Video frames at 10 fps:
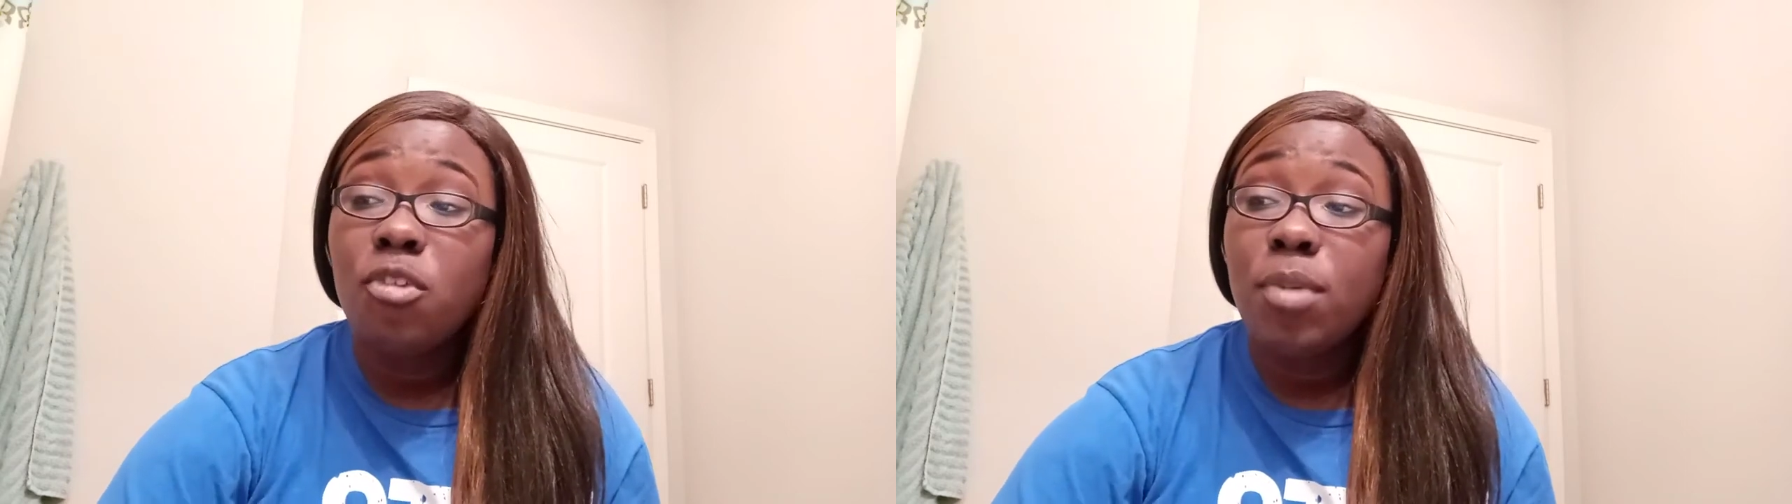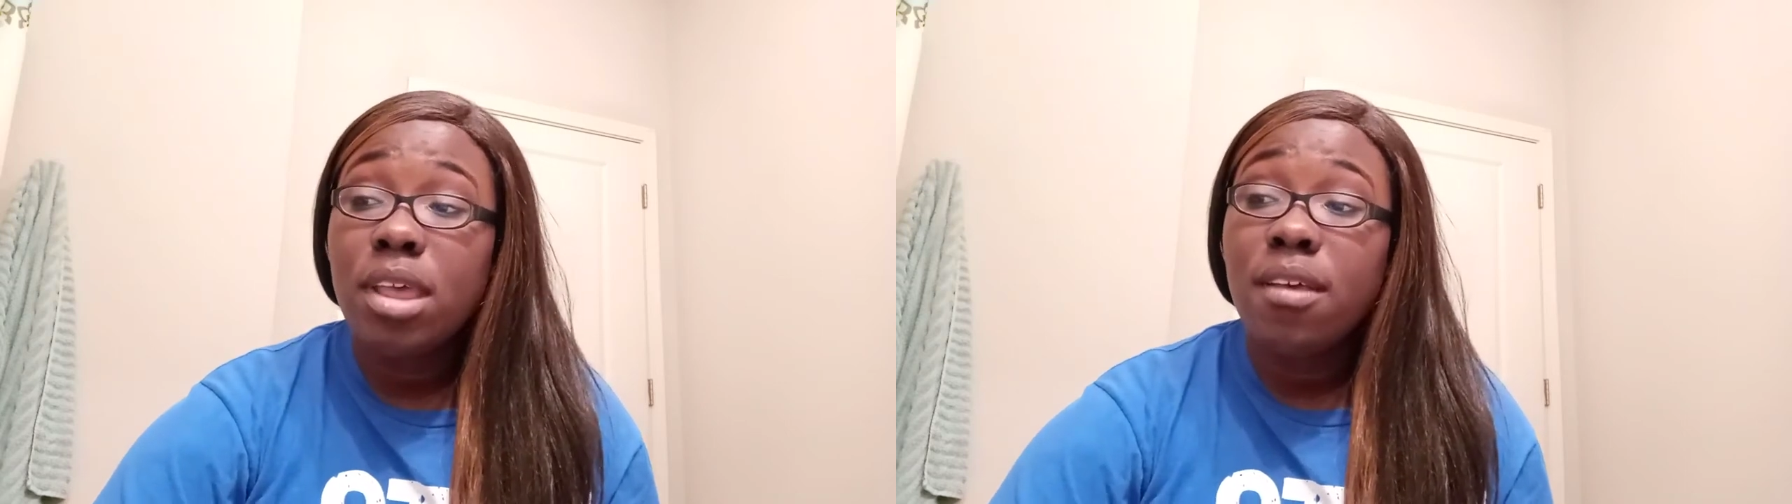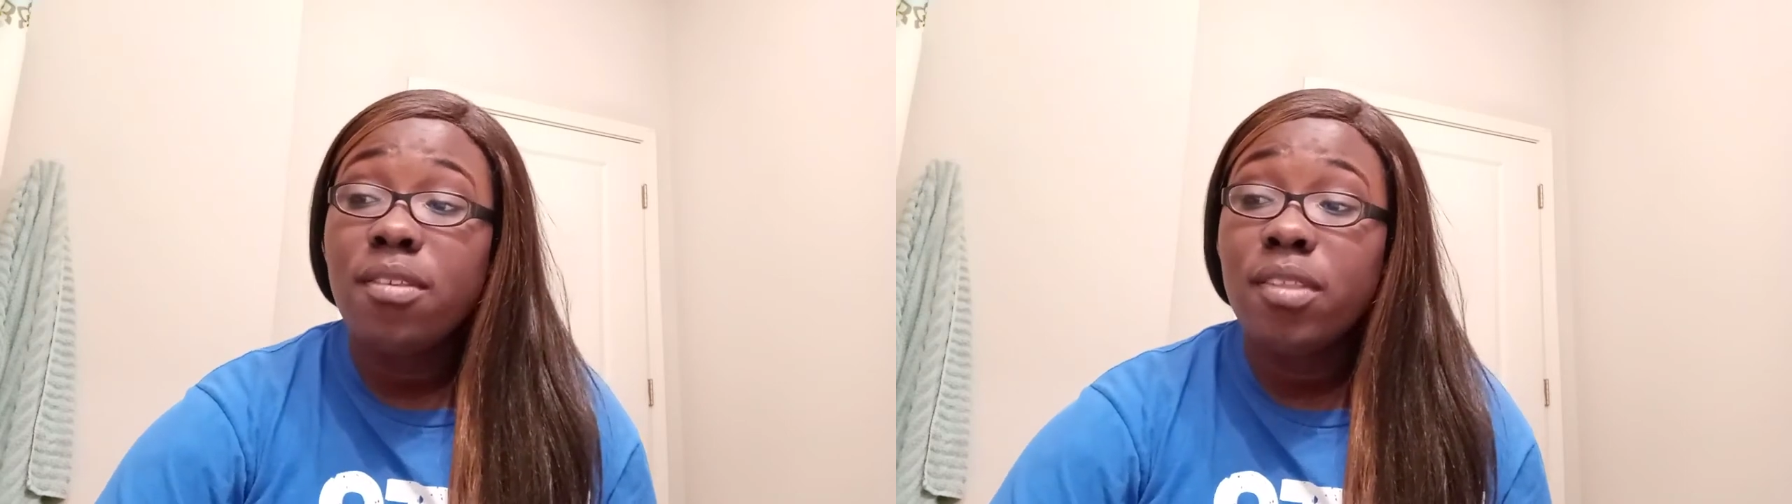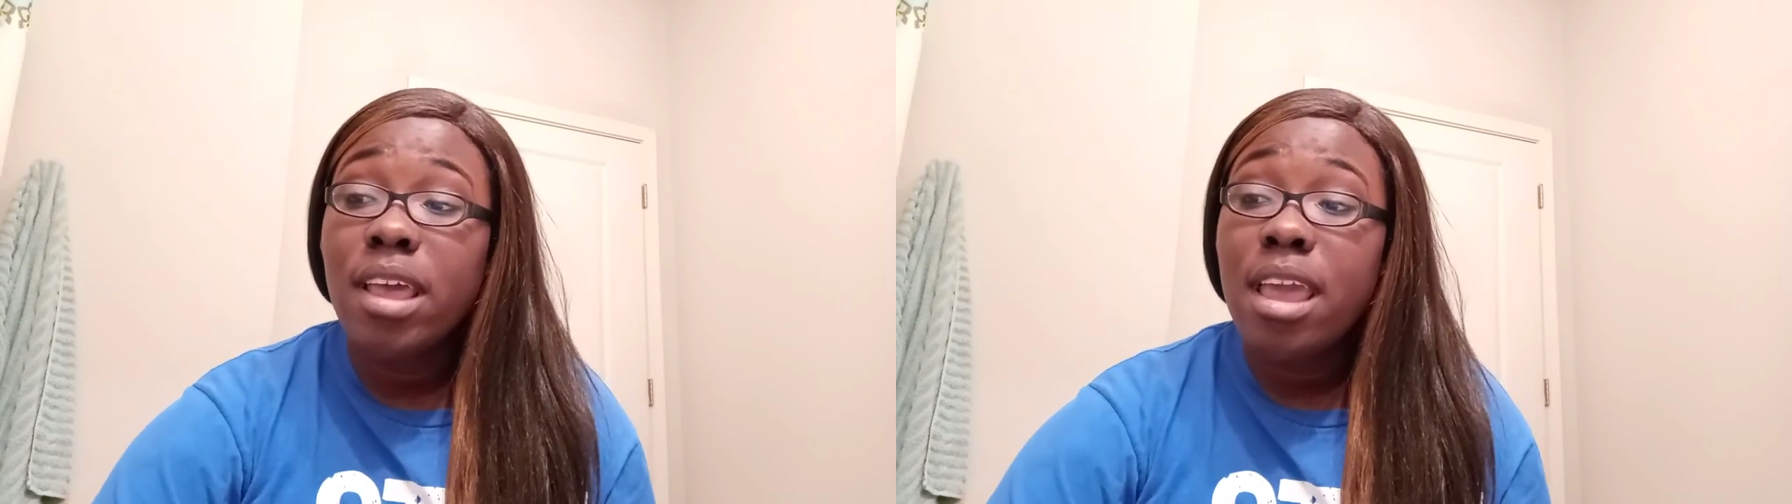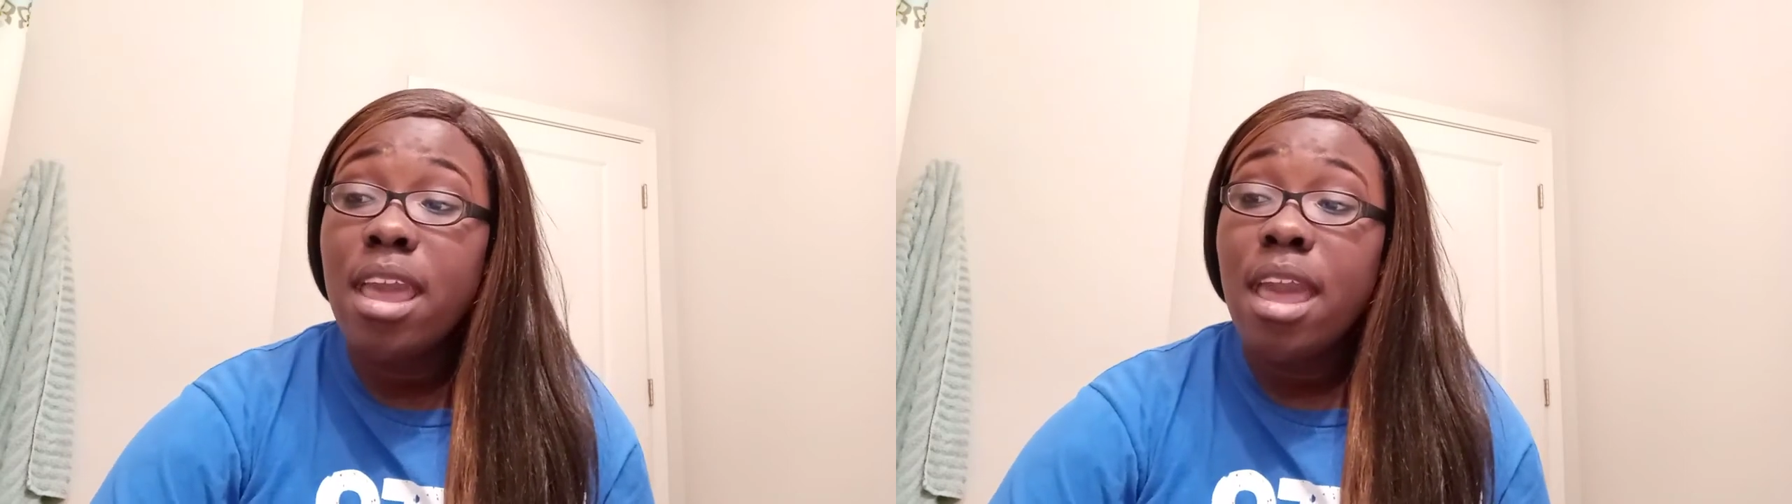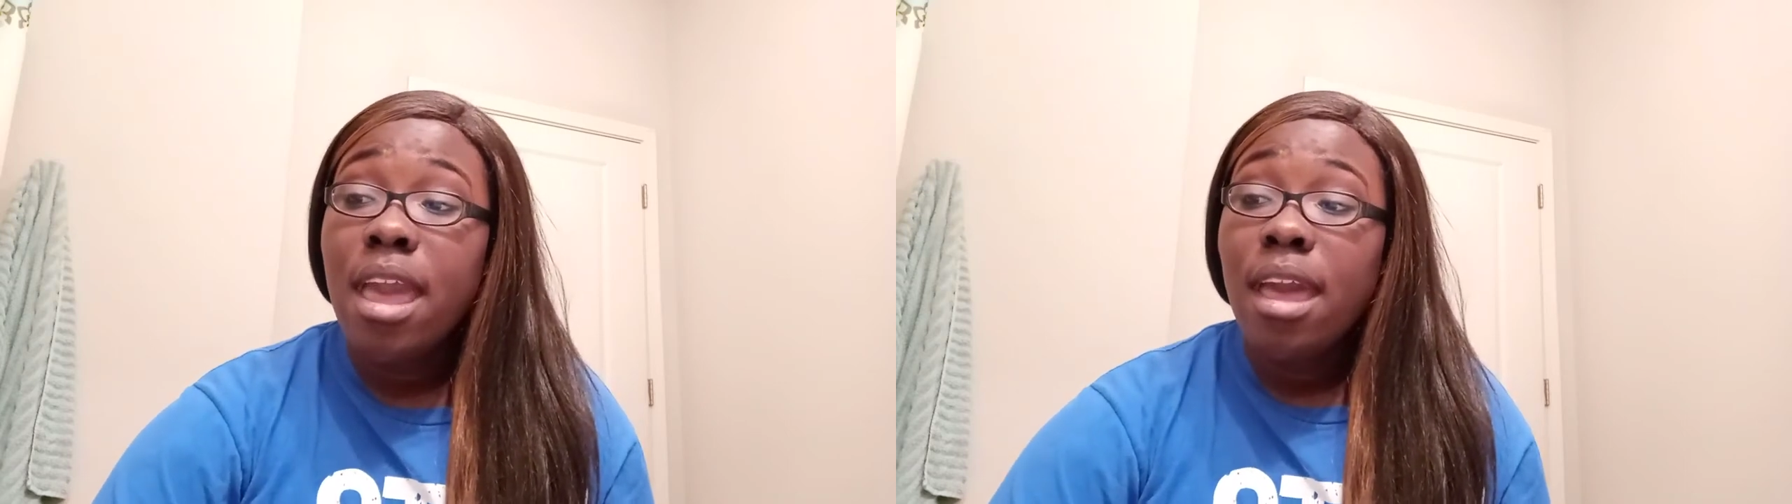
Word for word: is because they